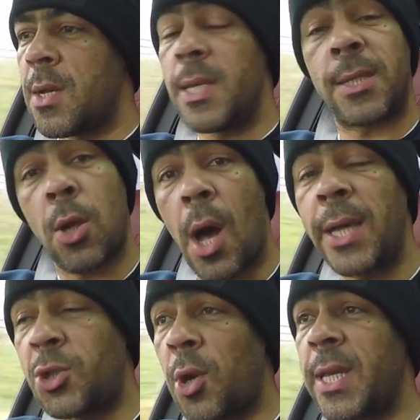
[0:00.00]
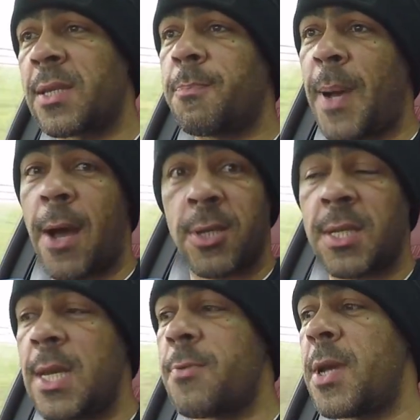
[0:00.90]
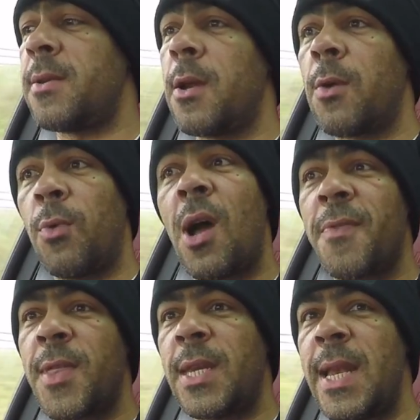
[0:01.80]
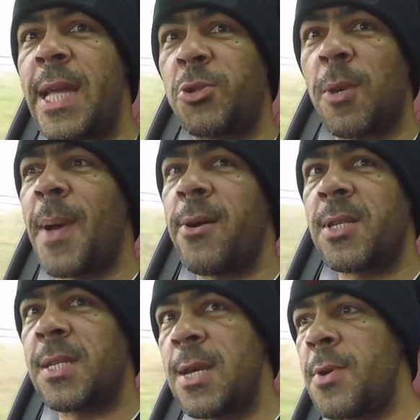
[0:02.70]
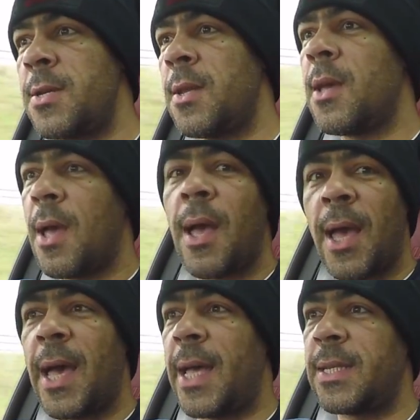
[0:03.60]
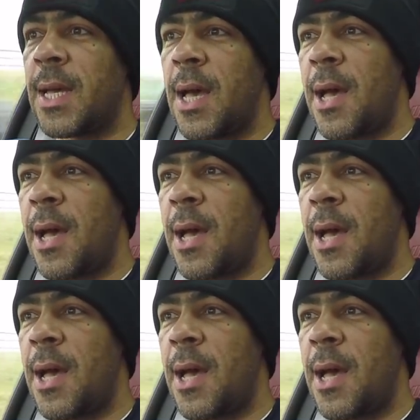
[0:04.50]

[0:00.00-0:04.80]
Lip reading: This has got hydraulics power steering rather than electric power steering, and